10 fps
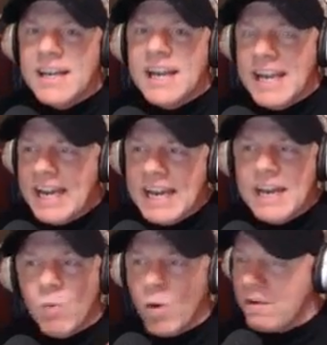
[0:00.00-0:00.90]
He
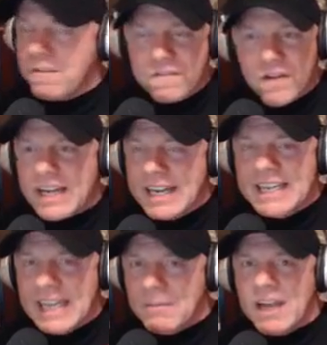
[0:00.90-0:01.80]
will fucking
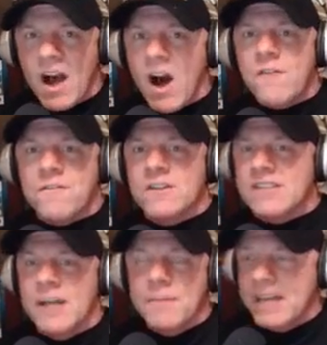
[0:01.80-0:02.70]
get me off on
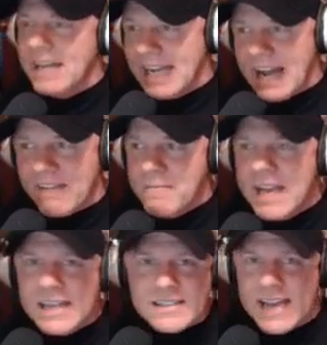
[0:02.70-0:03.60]
something, and I've
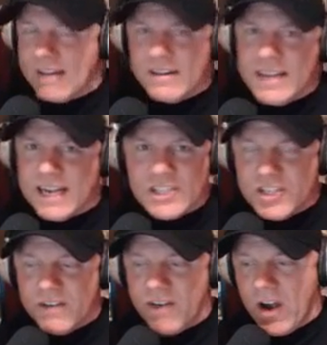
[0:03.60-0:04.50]
missed everything I
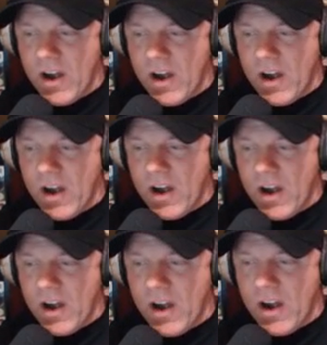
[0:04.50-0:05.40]
should have heard. So,
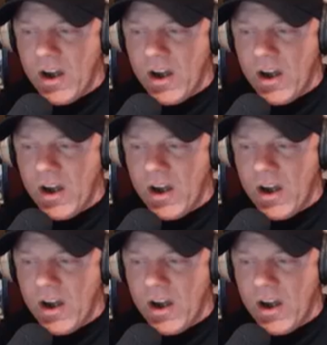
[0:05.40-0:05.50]
yeah.